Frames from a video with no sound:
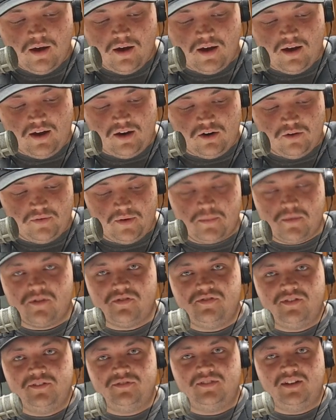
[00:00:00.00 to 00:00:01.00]
And November
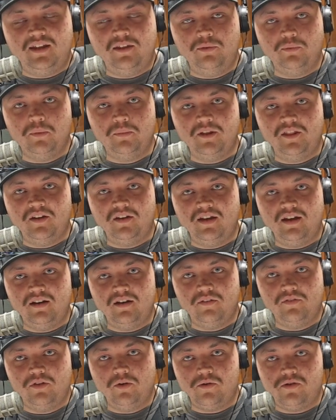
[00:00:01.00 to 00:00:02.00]
15th will be the date
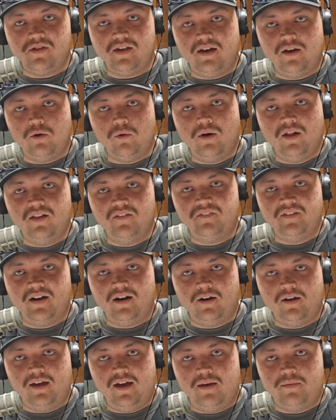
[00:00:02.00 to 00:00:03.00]
of those state
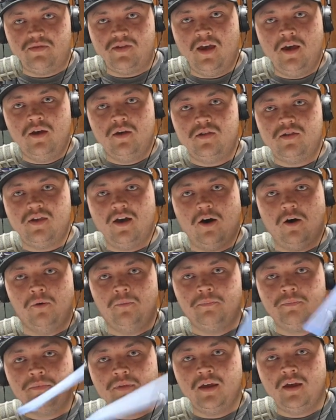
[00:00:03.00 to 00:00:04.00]
qualifier games. So
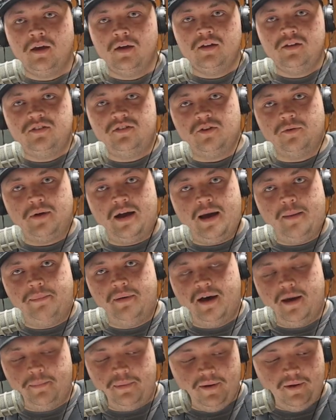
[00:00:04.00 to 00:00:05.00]
to wrap
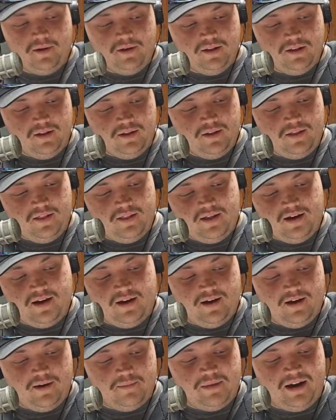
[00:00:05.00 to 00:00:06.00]
up,
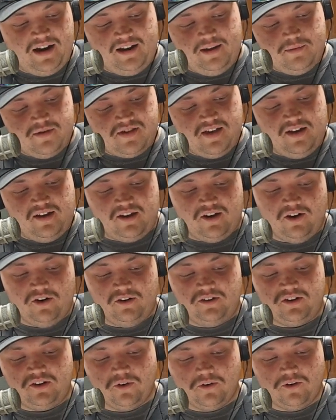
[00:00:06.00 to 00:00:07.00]
my name is Nate
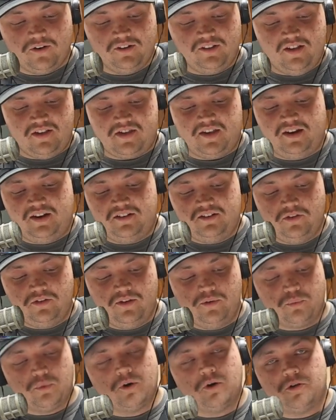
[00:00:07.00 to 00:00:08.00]
Coen. You're listening to
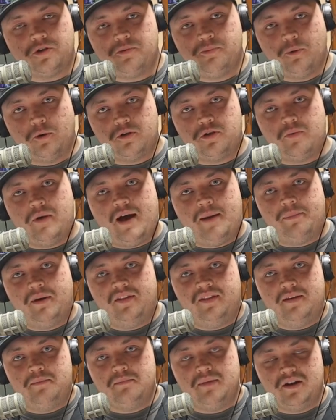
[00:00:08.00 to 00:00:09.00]
the Rural Sports Wrap
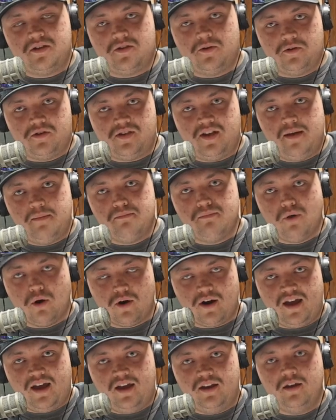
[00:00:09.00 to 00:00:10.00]
on the Minnesota State
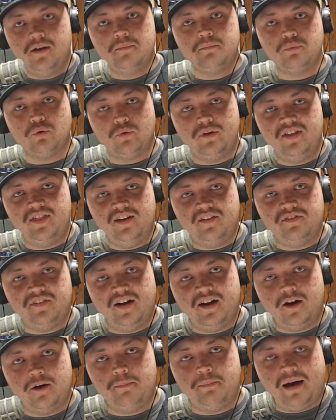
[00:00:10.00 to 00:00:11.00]
Moorhead Breathing
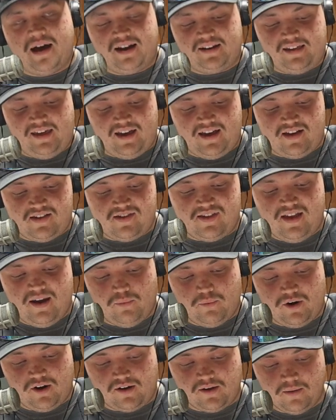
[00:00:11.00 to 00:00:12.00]
Fire Podcast
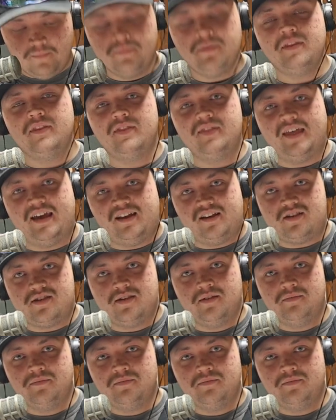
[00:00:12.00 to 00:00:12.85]
Network. Thanks.